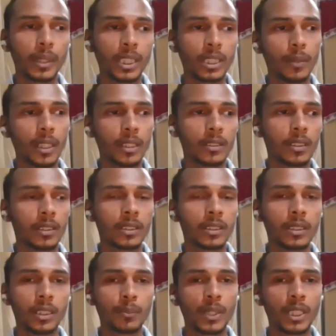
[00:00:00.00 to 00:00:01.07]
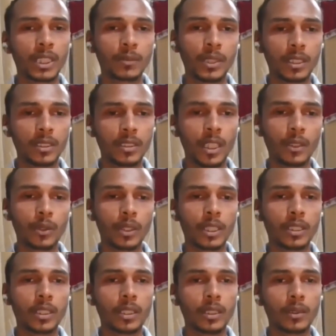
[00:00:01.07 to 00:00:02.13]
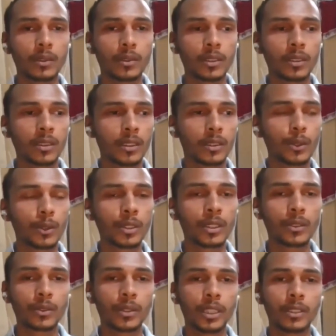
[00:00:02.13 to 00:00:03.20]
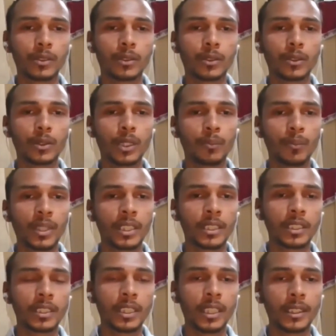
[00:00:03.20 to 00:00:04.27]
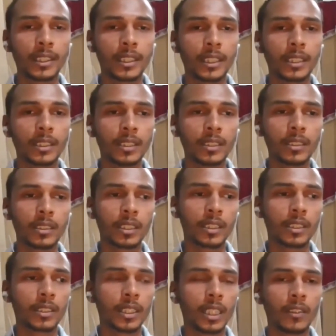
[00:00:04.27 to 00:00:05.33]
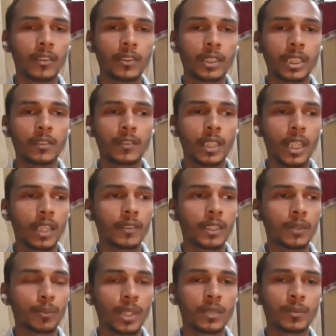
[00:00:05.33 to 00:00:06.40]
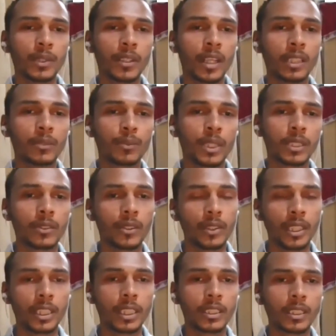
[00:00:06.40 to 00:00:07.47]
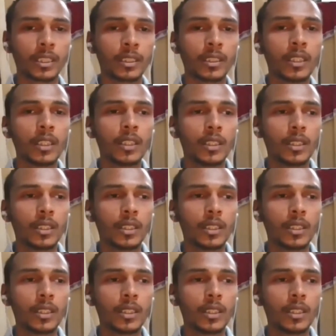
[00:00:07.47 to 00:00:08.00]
2 months baad placement start ho gaya tha. Those students who completed their DSAs, they were having placement drive based on DSA.